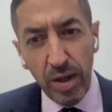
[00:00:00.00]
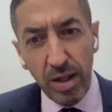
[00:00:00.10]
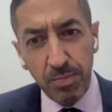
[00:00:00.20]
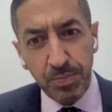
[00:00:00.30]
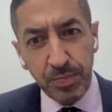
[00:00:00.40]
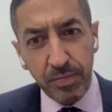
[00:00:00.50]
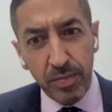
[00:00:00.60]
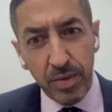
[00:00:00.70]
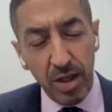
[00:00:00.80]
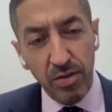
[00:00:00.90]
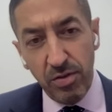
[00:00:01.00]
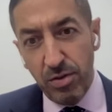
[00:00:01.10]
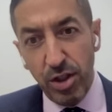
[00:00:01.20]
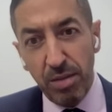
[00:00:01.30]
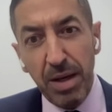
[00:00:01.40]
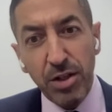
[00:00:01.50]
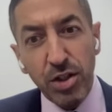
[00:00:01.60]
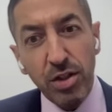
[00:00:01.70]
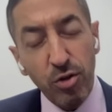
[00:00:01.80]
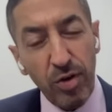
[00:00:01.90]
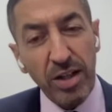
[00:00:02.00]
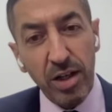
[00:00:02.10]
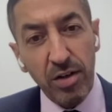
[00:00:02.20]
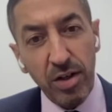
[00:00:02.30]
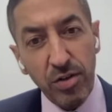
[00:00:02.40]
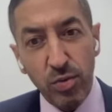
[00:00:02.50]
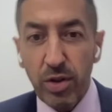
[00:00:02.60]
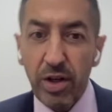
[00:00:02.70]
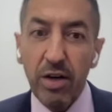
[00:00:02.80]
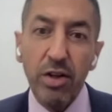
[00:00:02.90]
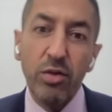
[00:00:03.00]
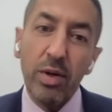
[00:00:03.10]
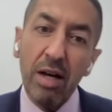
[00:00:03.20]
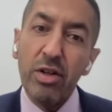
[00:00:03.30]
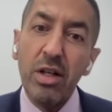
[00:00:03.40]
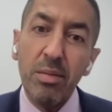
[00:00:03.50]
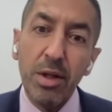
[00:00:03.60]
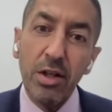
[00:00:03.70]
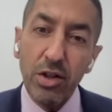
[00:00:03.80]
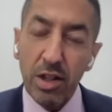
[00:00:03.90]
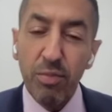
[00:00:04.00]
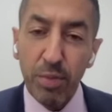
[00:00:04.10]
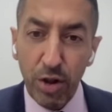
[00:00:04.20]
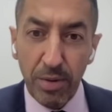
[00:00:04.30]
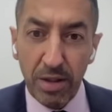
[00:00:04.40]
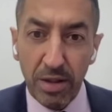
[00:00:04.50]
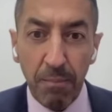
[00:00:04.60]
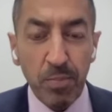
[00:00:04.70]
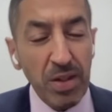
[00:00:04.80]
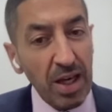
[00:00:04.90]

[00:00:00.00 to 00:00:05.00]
Well, as you can imagine, the red areas were areas where African Americans lived predominantly,